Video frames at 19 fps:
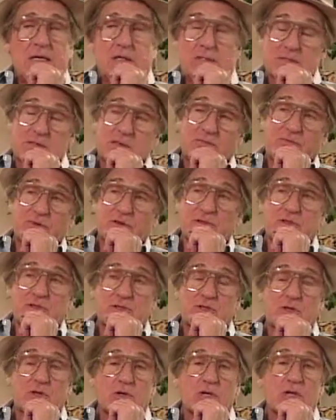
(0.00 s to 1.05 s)
So I figured they're
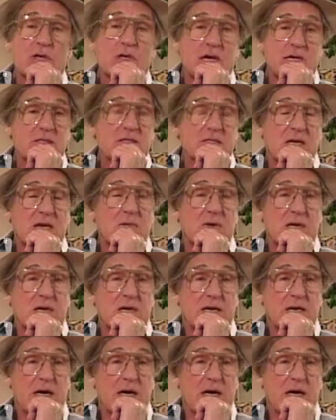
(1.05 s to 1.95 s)
joking, and I said, I want to get